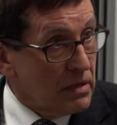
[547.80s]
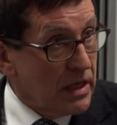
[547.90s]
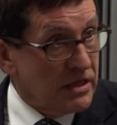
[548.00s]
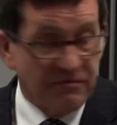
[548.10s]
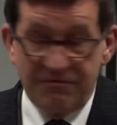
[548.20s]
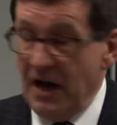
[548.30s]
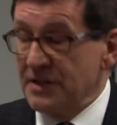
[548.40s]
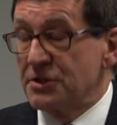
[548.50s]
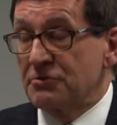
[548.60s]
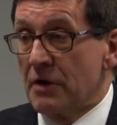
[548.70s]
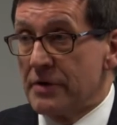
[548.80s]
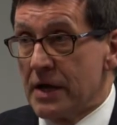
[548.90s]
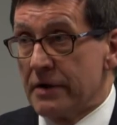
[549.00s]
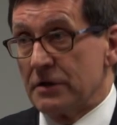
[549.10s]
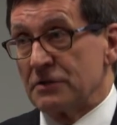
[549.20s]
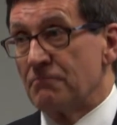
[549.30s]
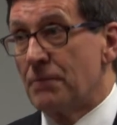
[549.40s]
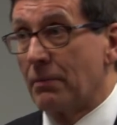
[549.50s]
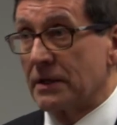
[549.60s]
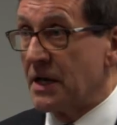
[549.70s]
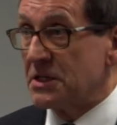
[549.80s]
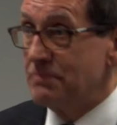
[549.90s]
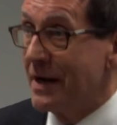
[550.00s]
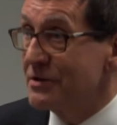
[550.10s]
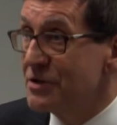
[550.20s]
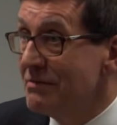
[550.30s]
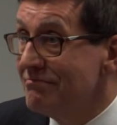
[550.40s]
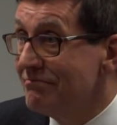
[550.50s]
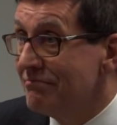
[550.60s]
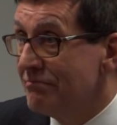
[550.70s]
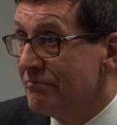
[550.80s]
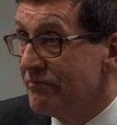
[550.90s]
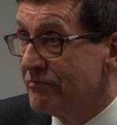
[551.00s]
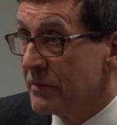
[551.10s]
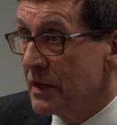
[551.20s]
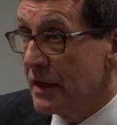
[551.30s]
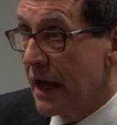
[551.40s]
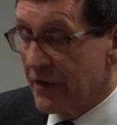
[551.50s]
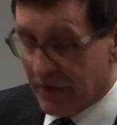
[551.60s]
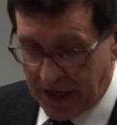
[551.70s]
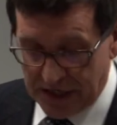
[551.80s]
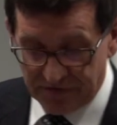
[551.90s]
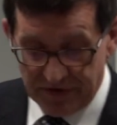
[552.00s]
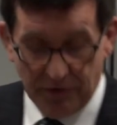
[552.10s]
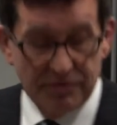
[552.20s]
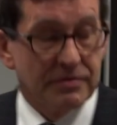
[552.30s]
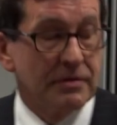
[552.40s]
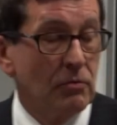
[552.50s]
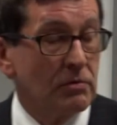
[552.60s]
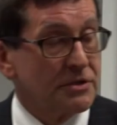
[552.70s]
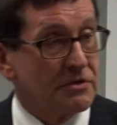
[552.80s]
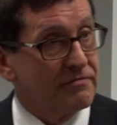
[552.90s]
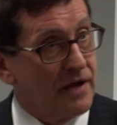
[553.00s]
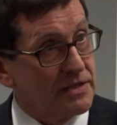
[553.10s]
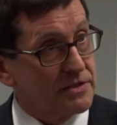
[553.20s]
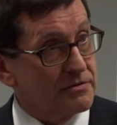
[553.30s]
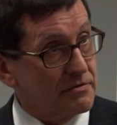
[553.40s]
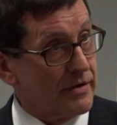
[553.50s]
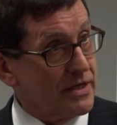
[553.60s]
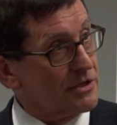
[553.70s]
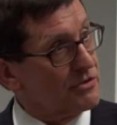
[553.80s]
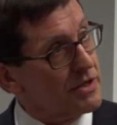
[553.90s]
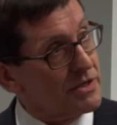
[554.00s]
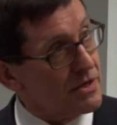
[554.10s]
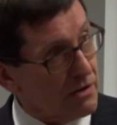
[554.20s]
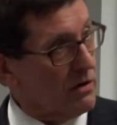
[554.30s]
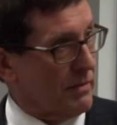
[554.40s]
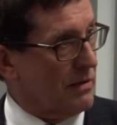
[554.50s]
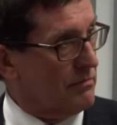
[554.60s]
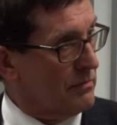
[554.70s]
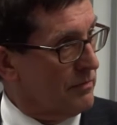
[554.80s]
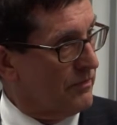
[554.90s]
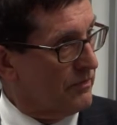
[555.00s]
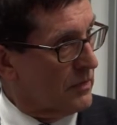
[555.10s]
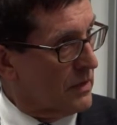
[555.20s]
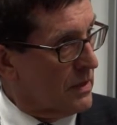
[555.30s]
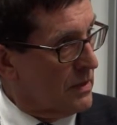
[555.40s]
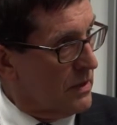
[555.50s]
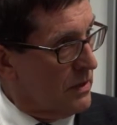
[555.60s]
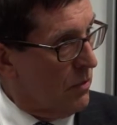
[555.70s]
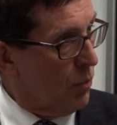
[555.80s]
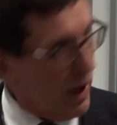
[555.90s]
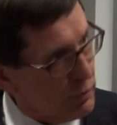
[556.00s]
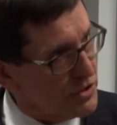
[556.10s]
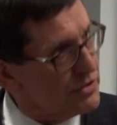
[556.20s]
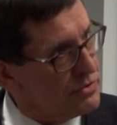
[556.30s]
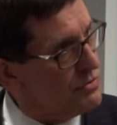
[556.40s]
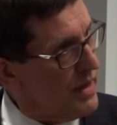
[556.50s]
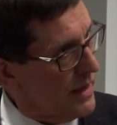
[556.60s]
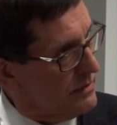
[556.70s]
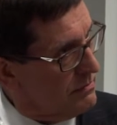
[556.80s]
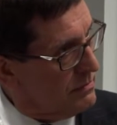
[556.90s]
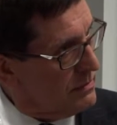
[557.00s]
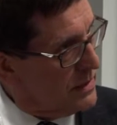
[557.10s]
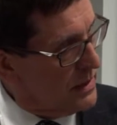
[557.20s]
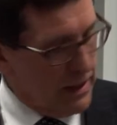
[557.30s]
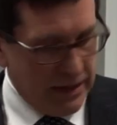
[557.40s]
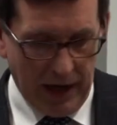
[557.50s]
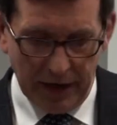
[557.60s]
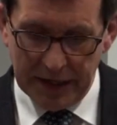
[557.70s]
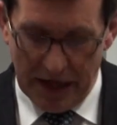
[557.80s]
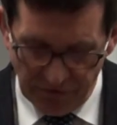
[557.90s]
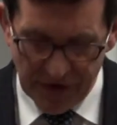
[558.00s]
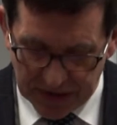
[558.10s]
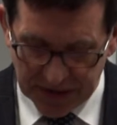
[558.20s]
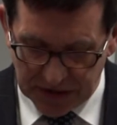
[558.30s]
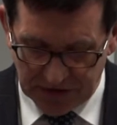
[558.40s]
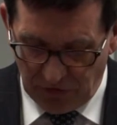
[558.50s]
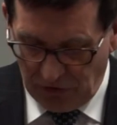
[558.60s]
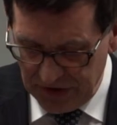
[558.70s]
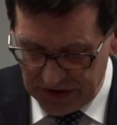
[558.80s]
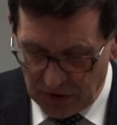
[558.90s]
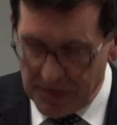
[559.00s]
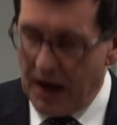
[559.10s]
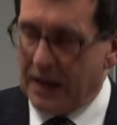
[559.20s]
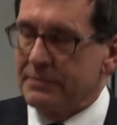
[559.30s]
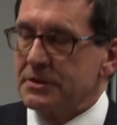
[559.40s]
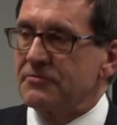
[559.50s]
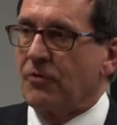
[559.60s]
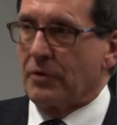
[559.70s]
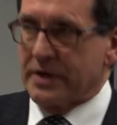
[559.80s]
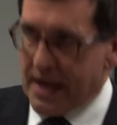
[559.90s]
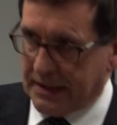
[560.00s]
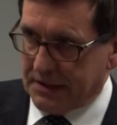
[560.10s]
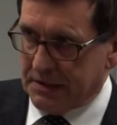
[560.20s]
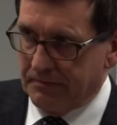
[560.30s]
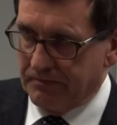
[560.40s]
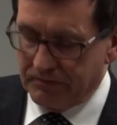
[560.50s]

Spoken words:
In the fastest growing areas of public expenditure, and in the case of health, also the fastest growing industry in the economy. Why would you do that? Now, in every instance, of course, there will be arguments for and against.